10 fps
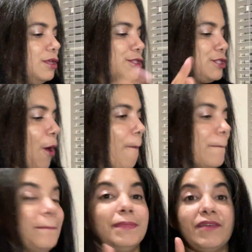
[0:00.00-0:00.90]
So
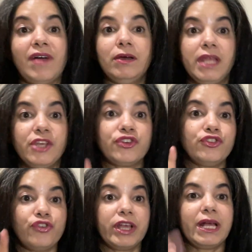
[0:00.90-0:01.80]
the foundation trick